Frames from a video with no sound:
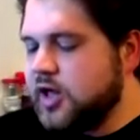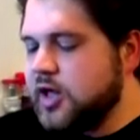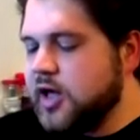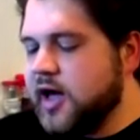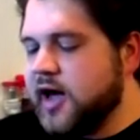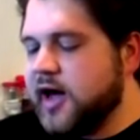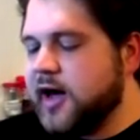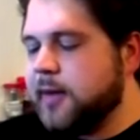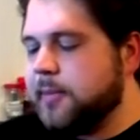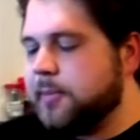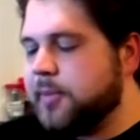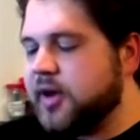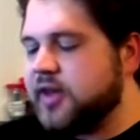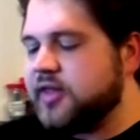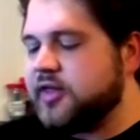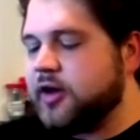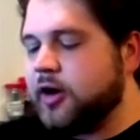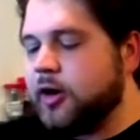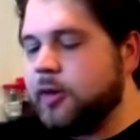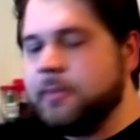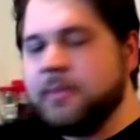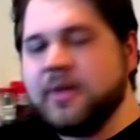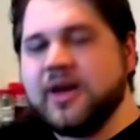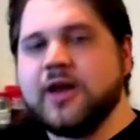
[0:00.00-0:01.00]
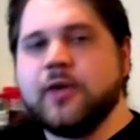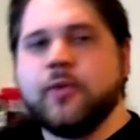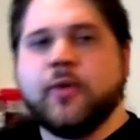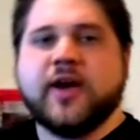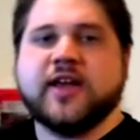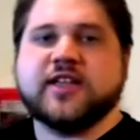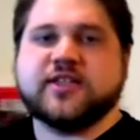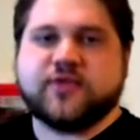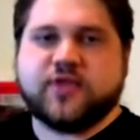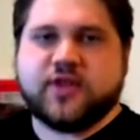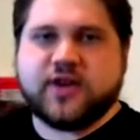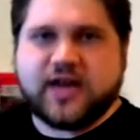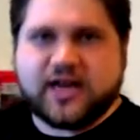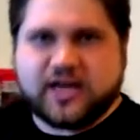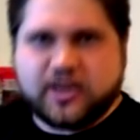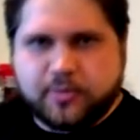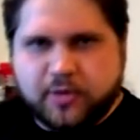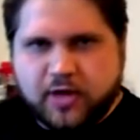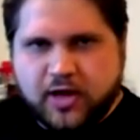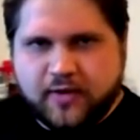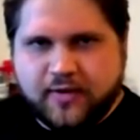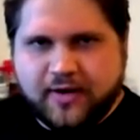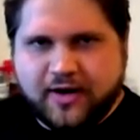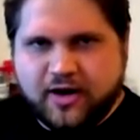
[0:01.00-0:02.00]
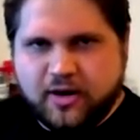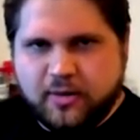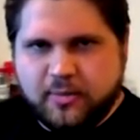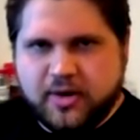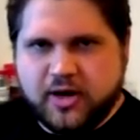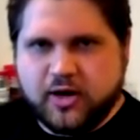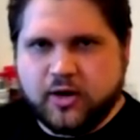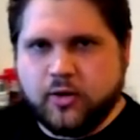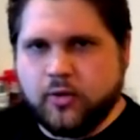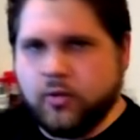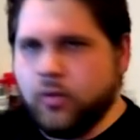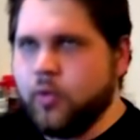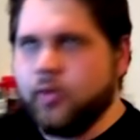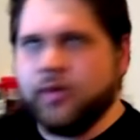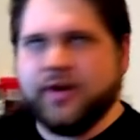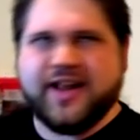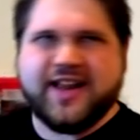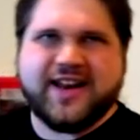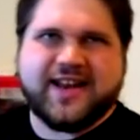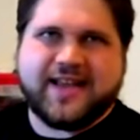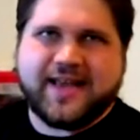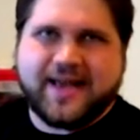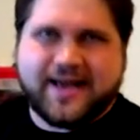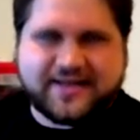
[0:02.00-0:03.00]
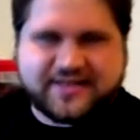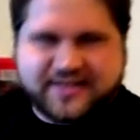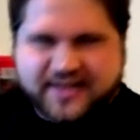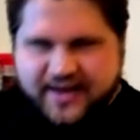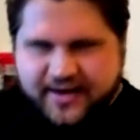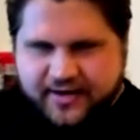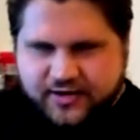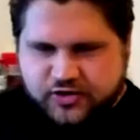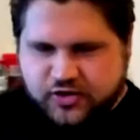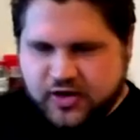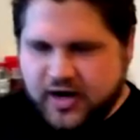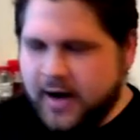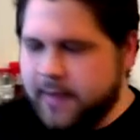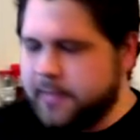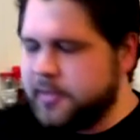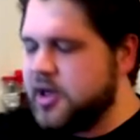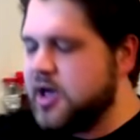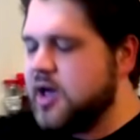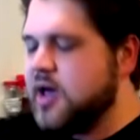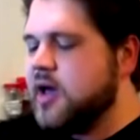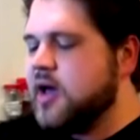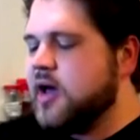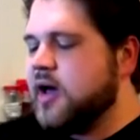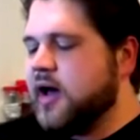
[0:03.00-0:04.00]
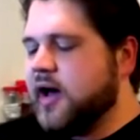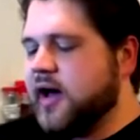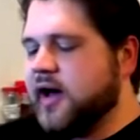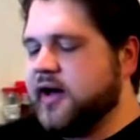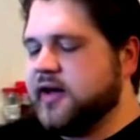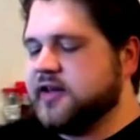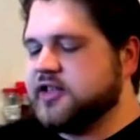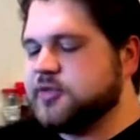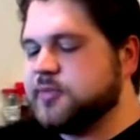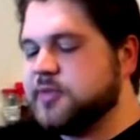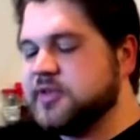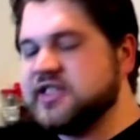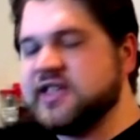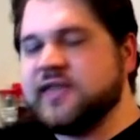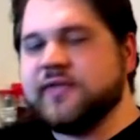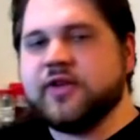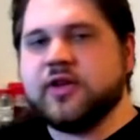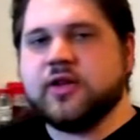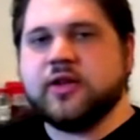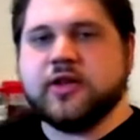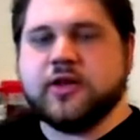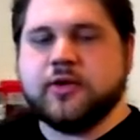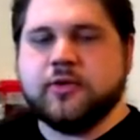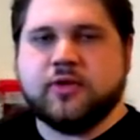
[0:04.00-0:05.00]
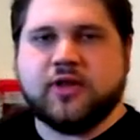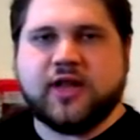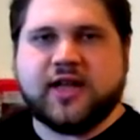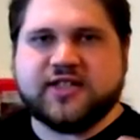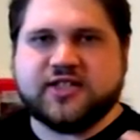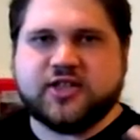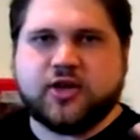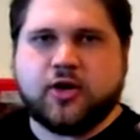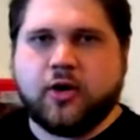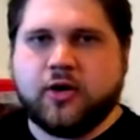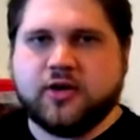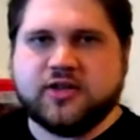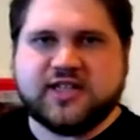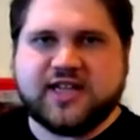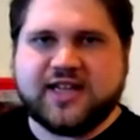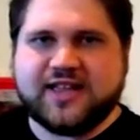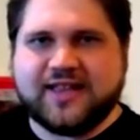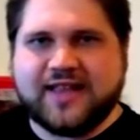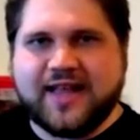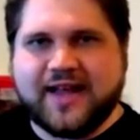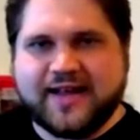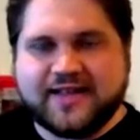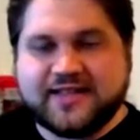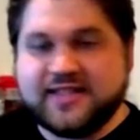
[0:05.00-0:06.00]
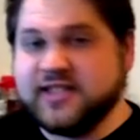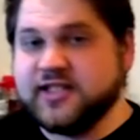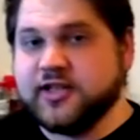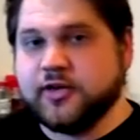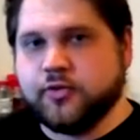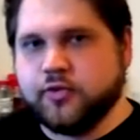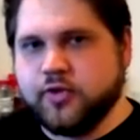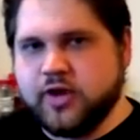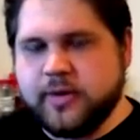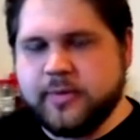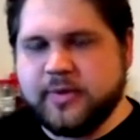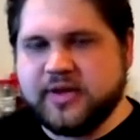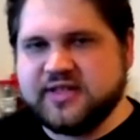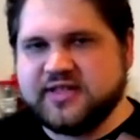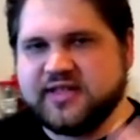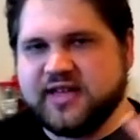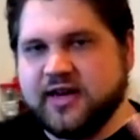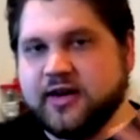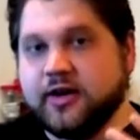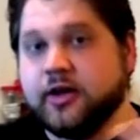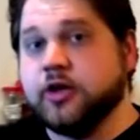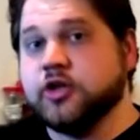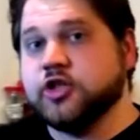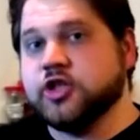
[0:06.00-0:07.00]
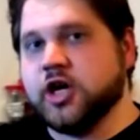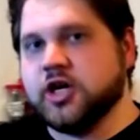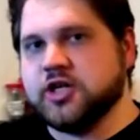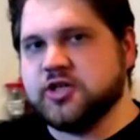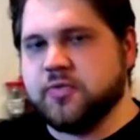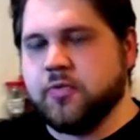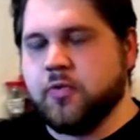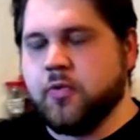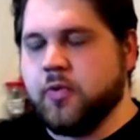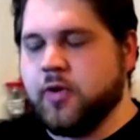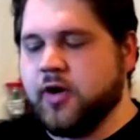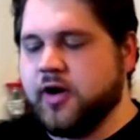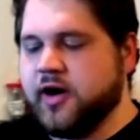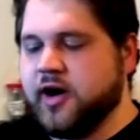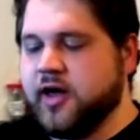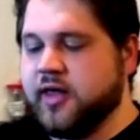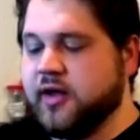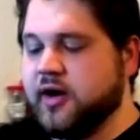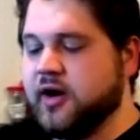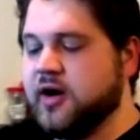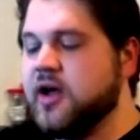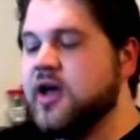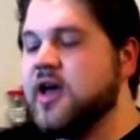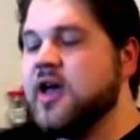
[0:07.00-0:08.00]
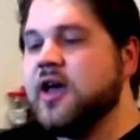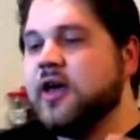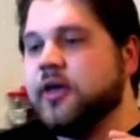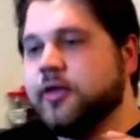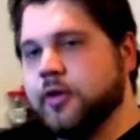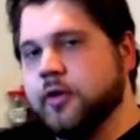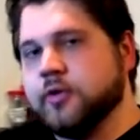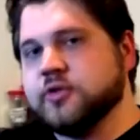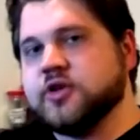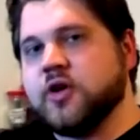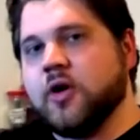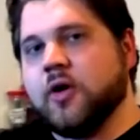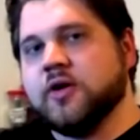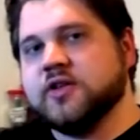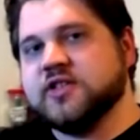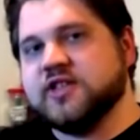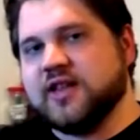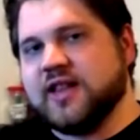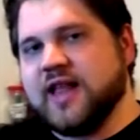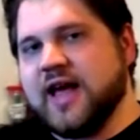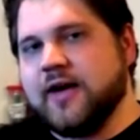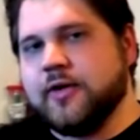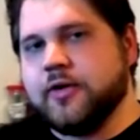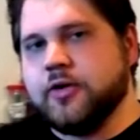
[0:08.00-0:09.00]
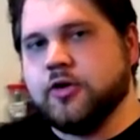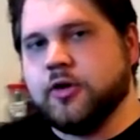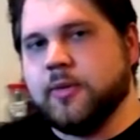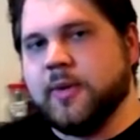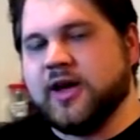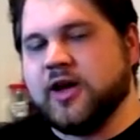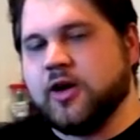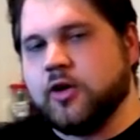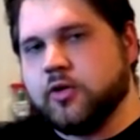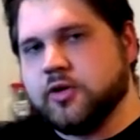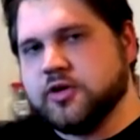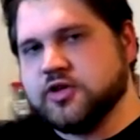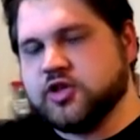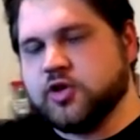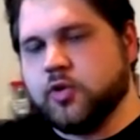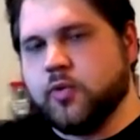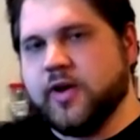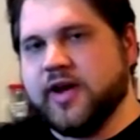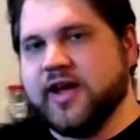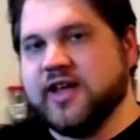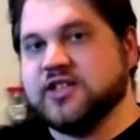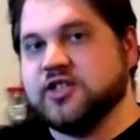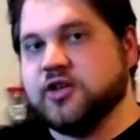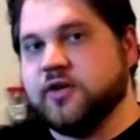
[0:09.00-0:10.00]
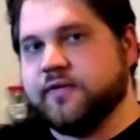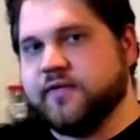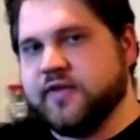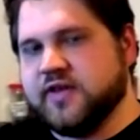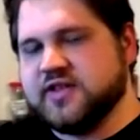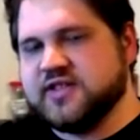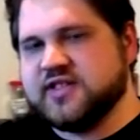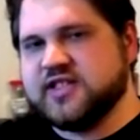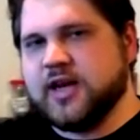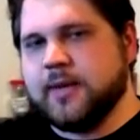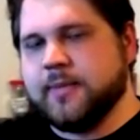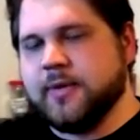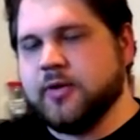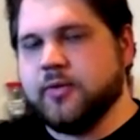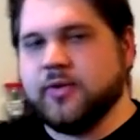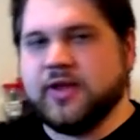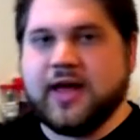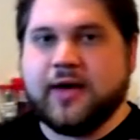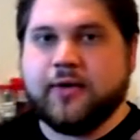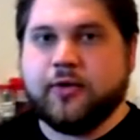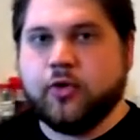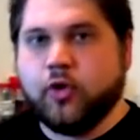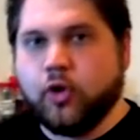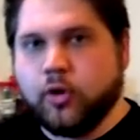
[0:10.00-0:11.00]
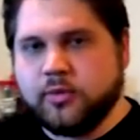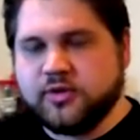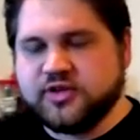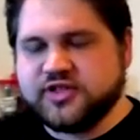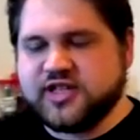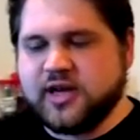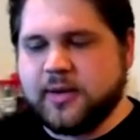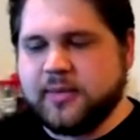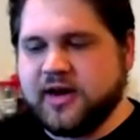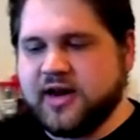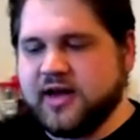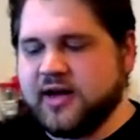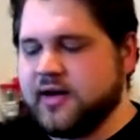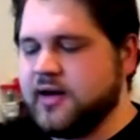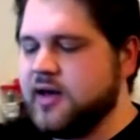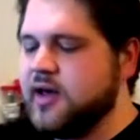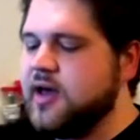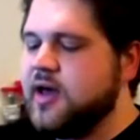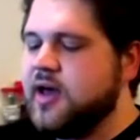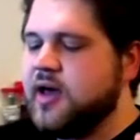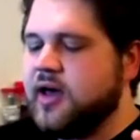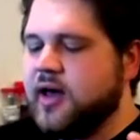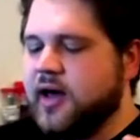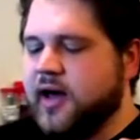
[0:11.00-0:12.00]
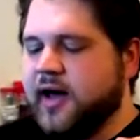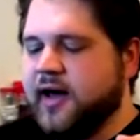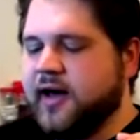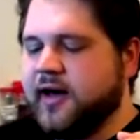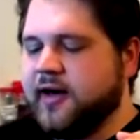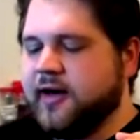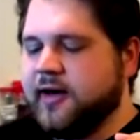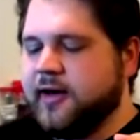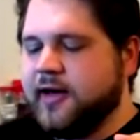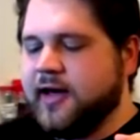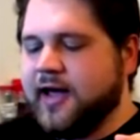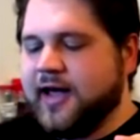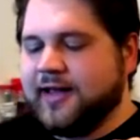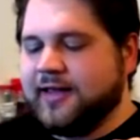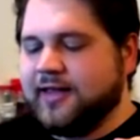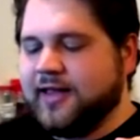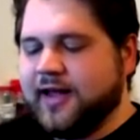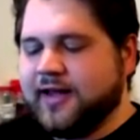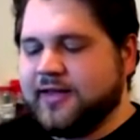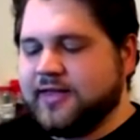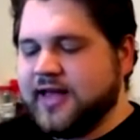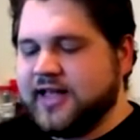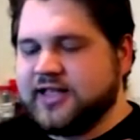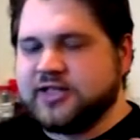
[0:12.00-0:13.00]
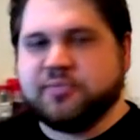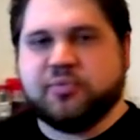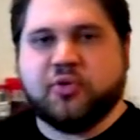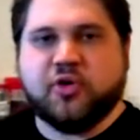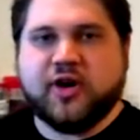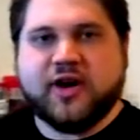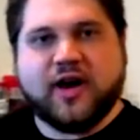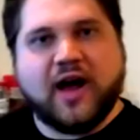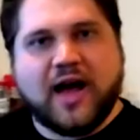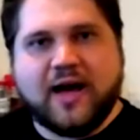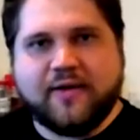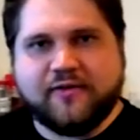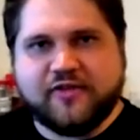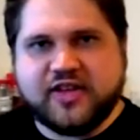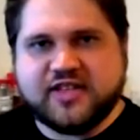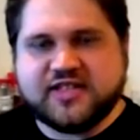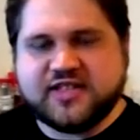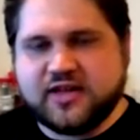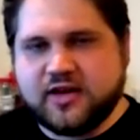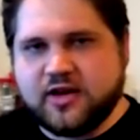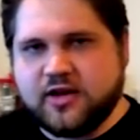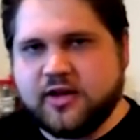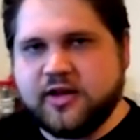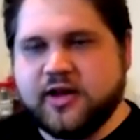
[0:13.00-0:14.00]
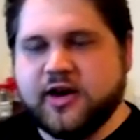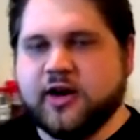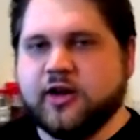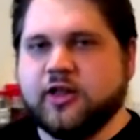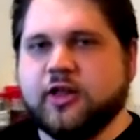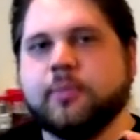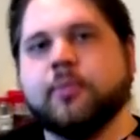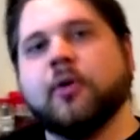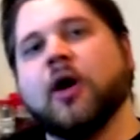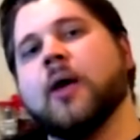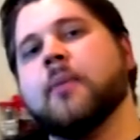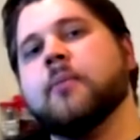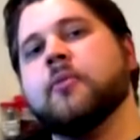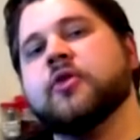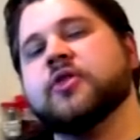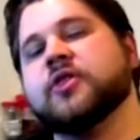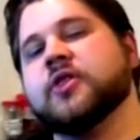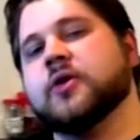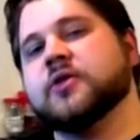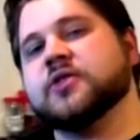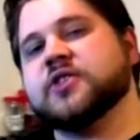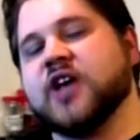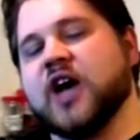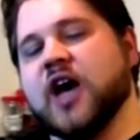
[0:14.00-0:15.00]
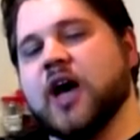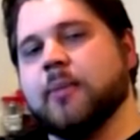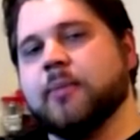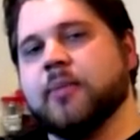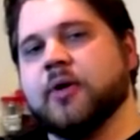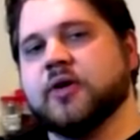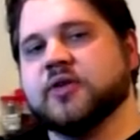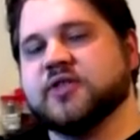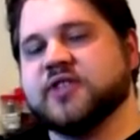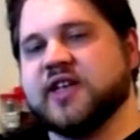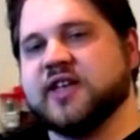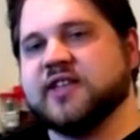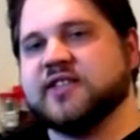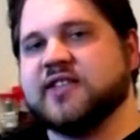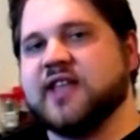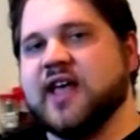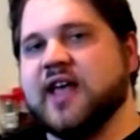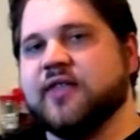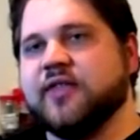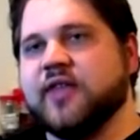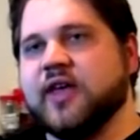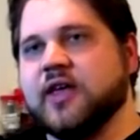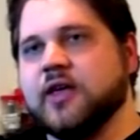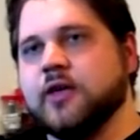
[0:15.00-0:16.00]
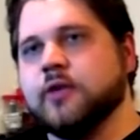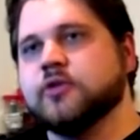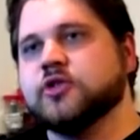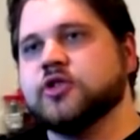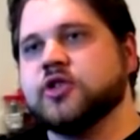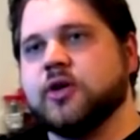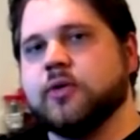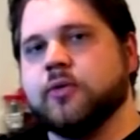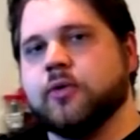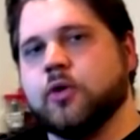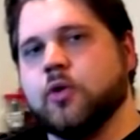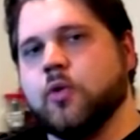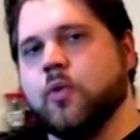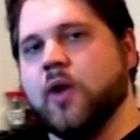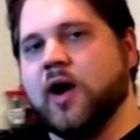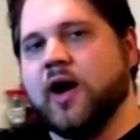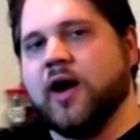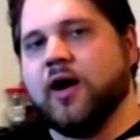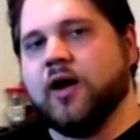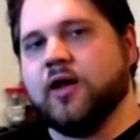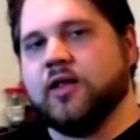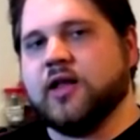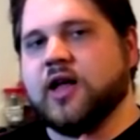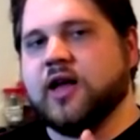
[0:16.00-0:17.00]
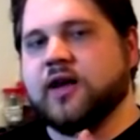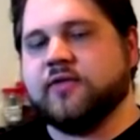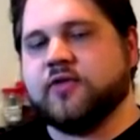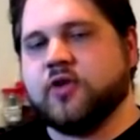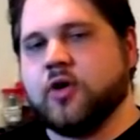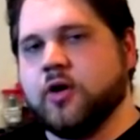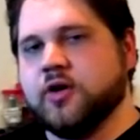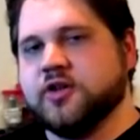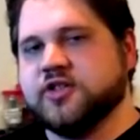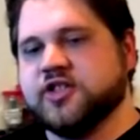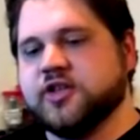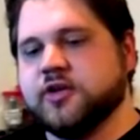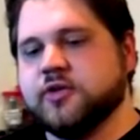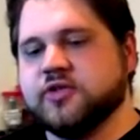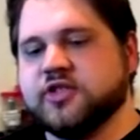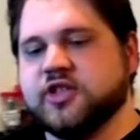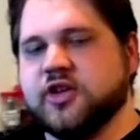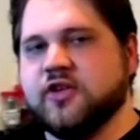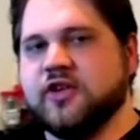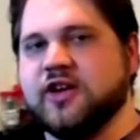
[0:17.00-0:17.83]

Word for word: But there are many ways for the deck to play around Nibiru or any X hand trap, specifically utilizing cards like Legatus and Remus in conjunction with one another. Those cards allow you to make a Crystal Wing as your fifth summon without normal summoning, and like that's pretty obvious and clear. The problem with those combos is that they usually require a lot of cards to do so.